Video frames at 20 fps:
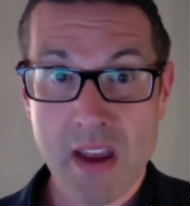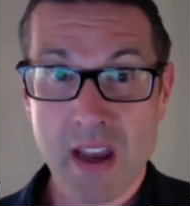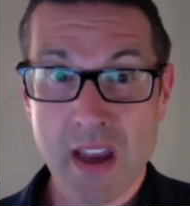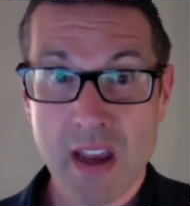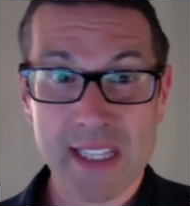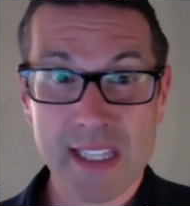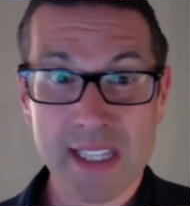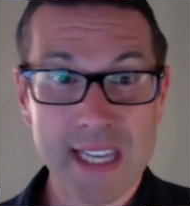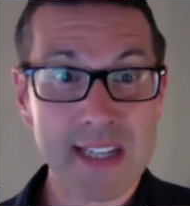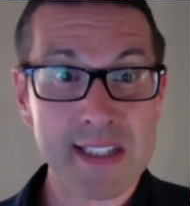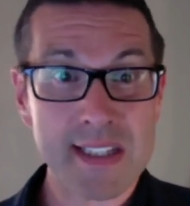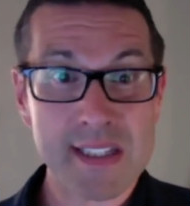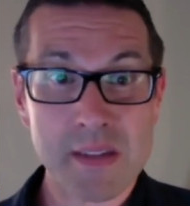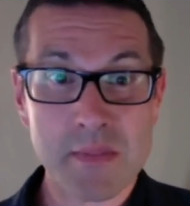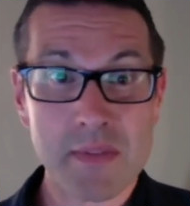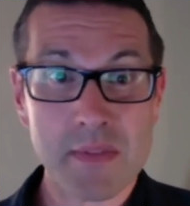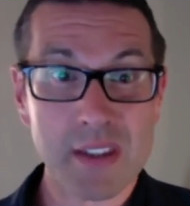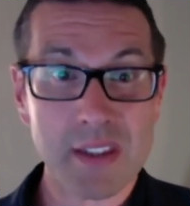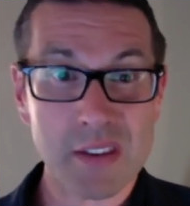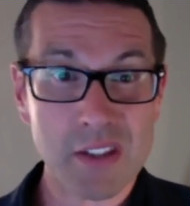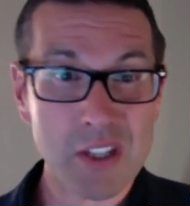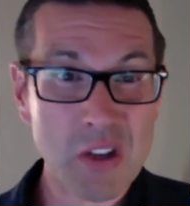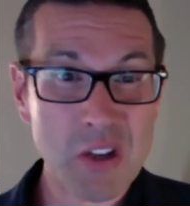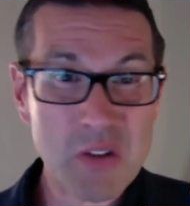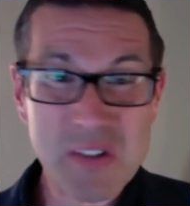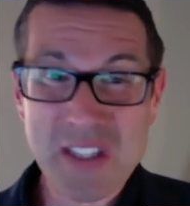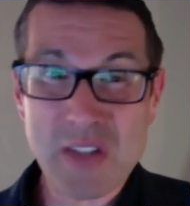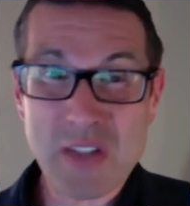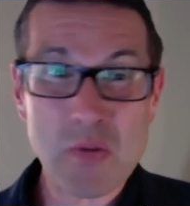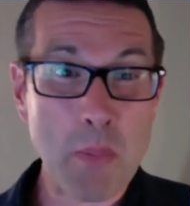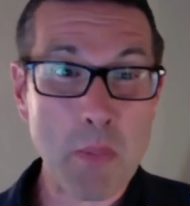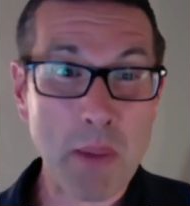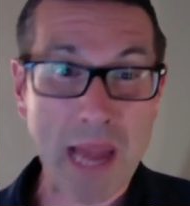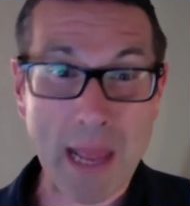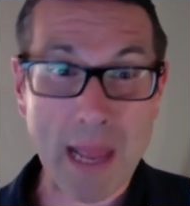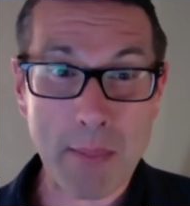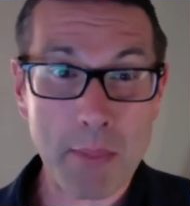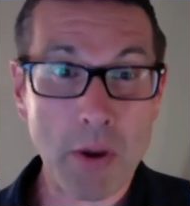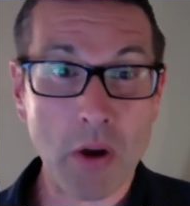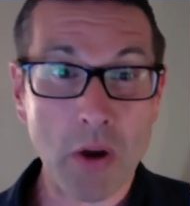and yet it's something that goes into a
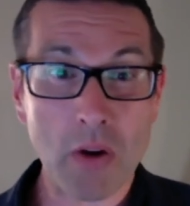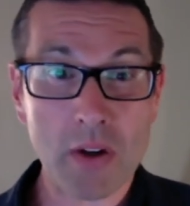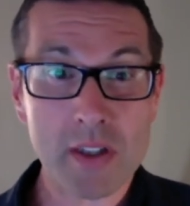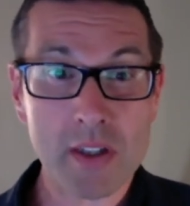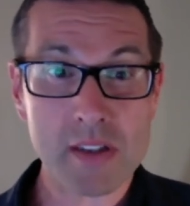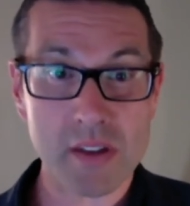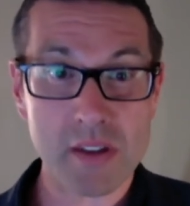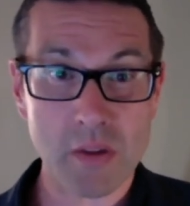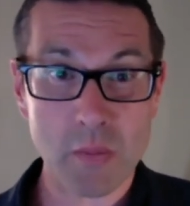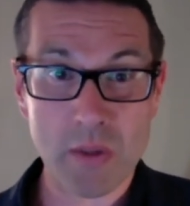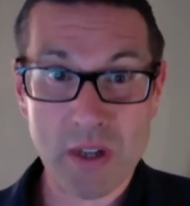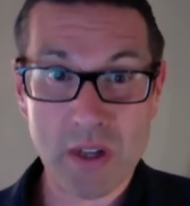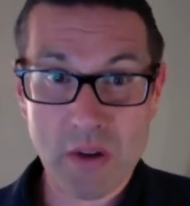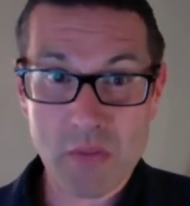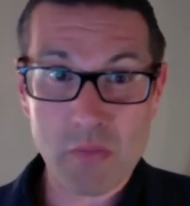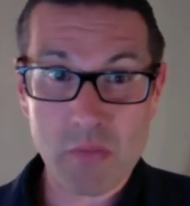black box, that we don't